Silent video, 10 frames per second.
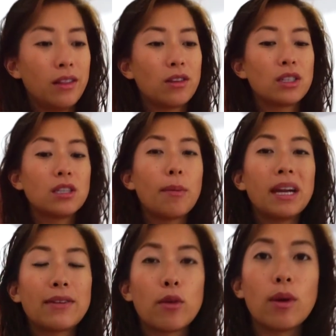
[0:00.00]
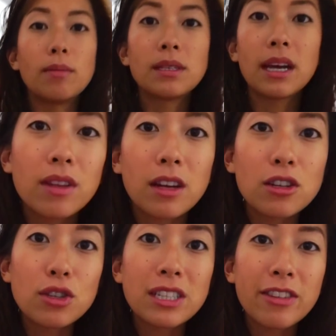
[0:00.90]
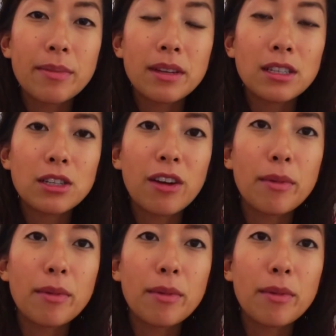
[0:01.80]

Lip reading: There's so many different websites. The countries that we've been to,